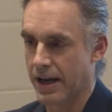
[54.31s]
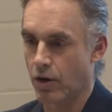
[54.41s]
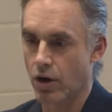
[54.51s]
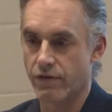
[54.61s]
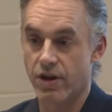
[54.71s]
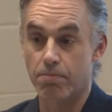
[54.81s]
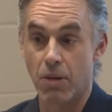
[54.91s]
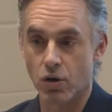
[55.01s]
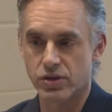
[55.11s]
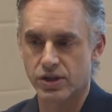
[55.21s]
and all of the
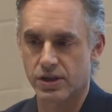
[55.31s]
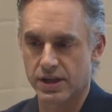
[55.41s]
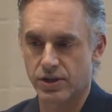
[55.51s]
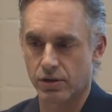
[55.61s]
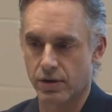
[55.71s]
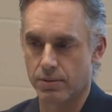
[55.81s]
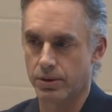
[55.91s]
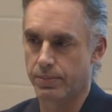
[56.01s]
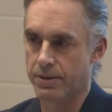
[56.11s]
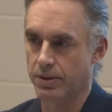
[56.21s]
most
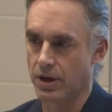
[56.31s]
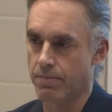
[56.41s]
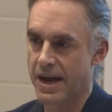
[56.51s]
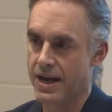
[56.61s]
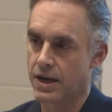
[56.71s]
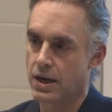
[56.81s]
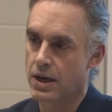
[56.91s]
disagreeable people are men.